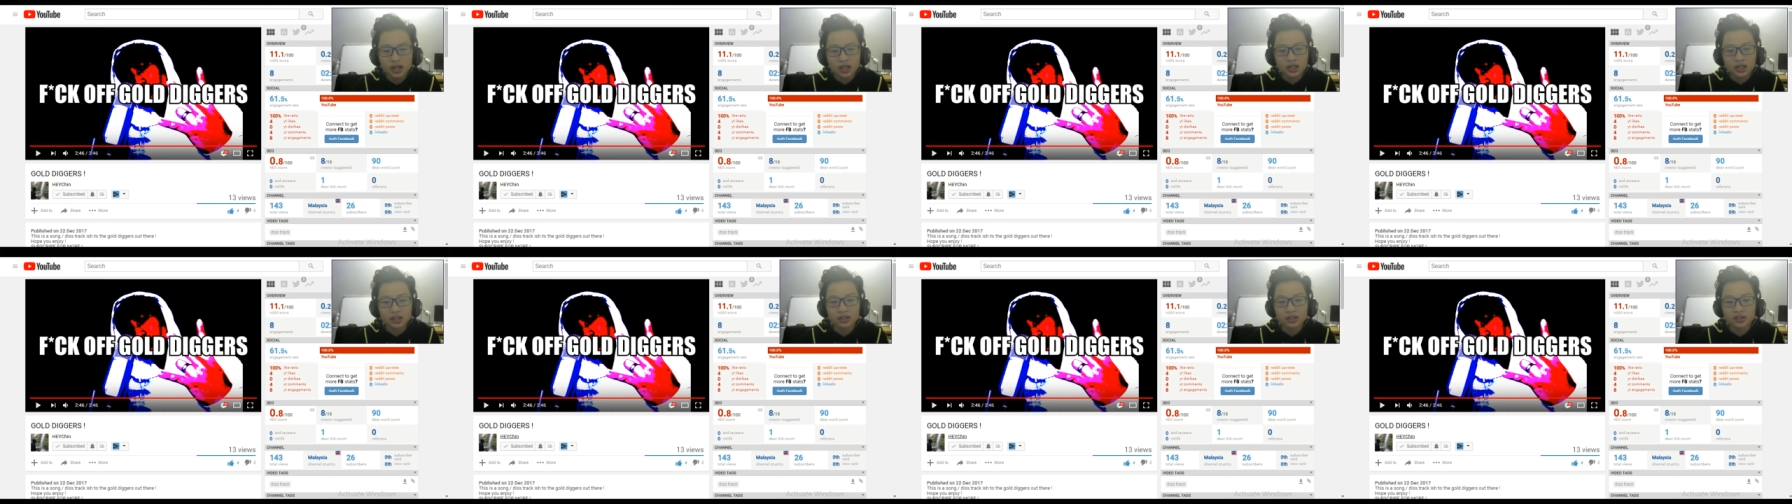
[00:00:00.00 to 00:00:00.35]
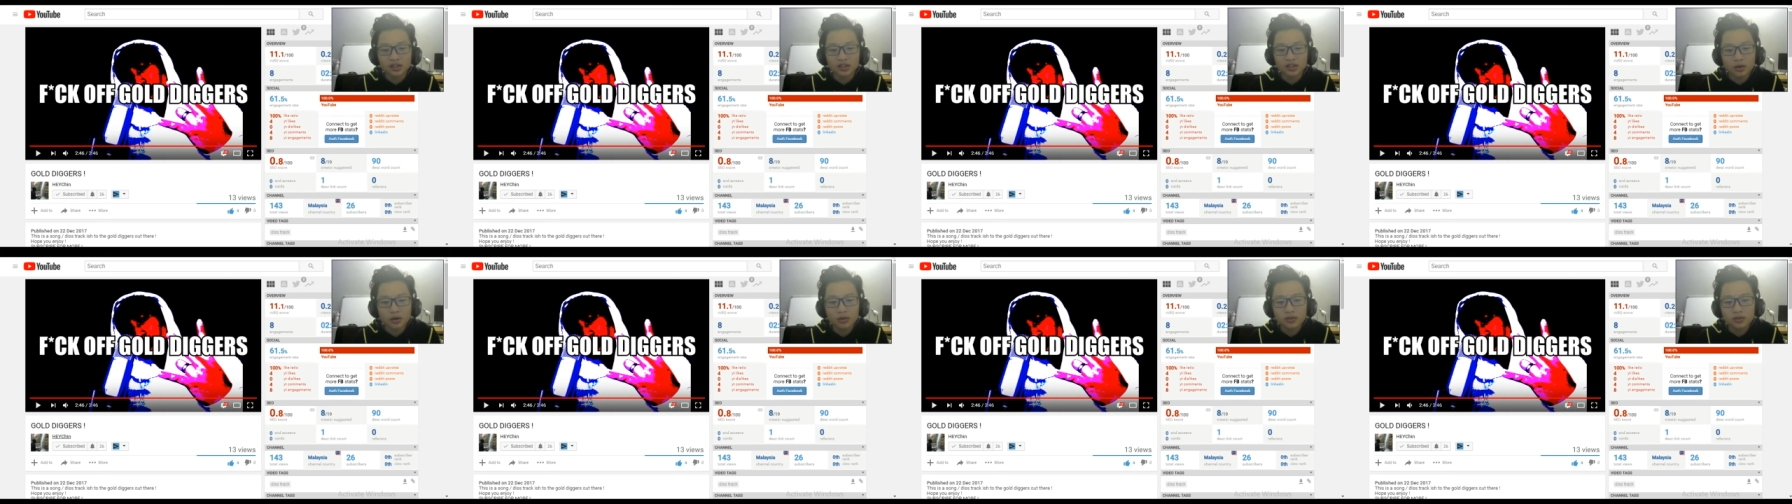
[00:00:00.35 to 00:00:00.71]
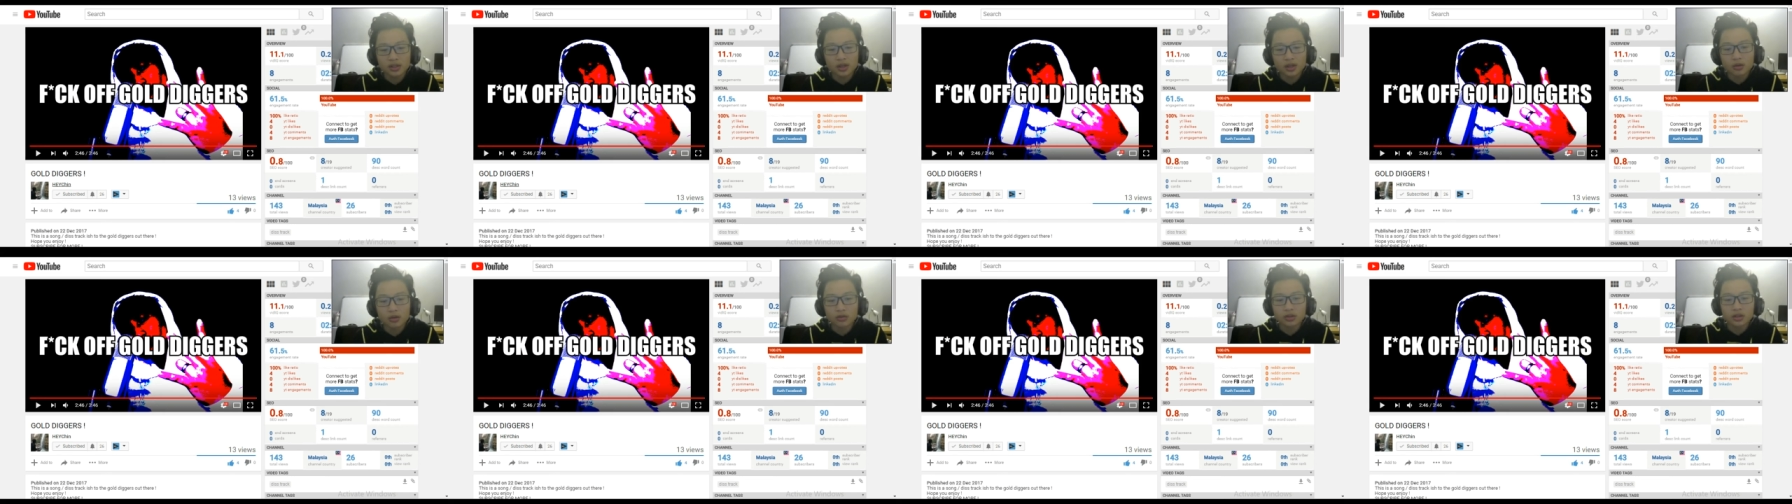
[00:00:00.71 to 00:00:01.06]
it's a sales
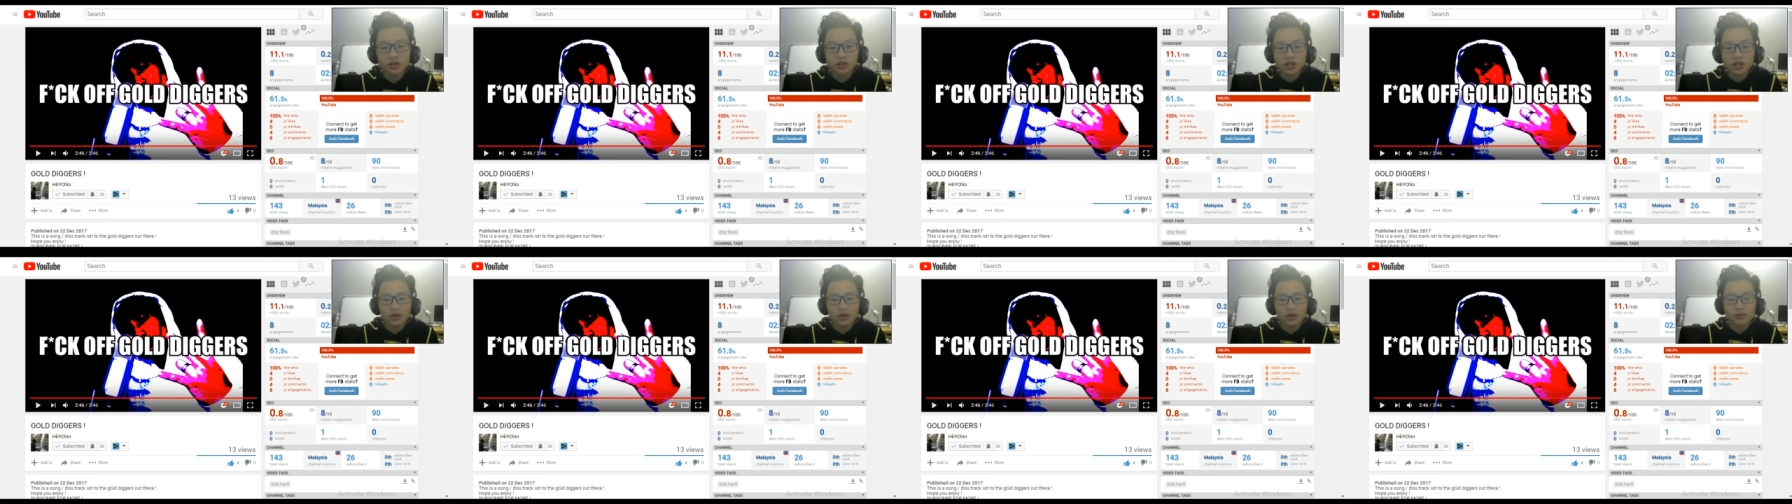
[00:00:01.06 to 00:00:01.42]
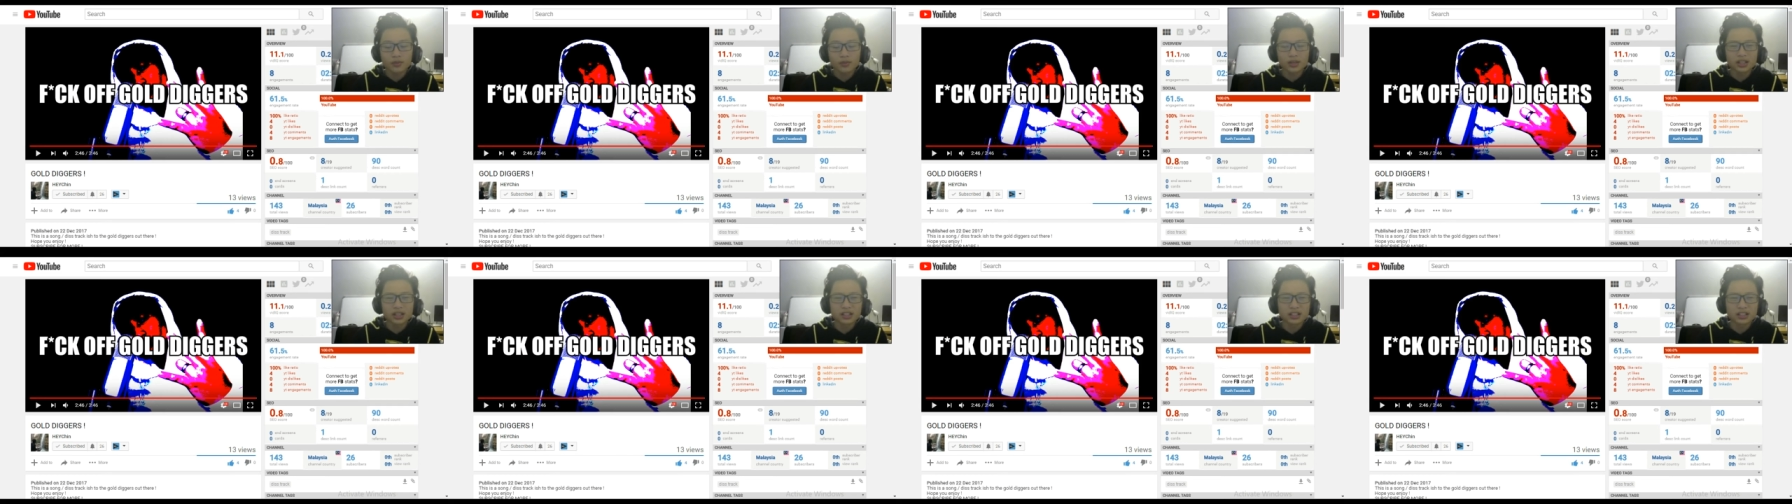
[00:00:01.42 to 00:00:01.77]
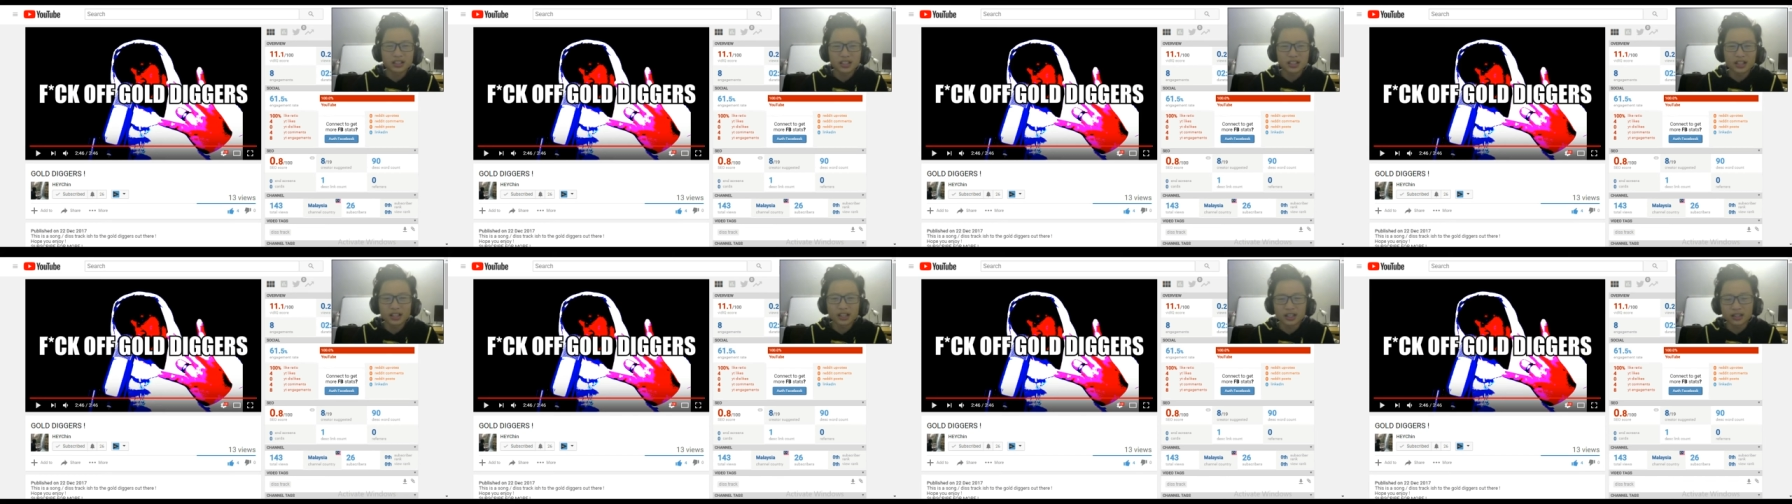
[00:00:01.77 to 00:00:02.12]
sales channel but he
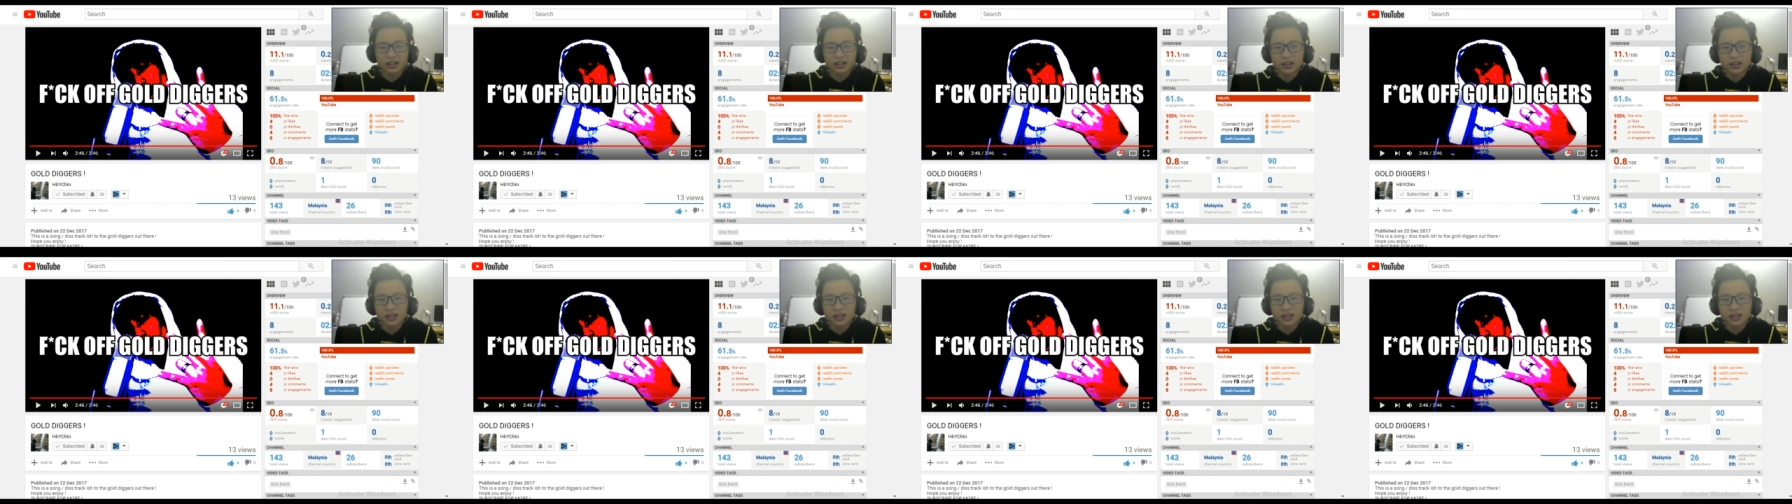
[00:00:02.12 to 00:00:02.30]
deleted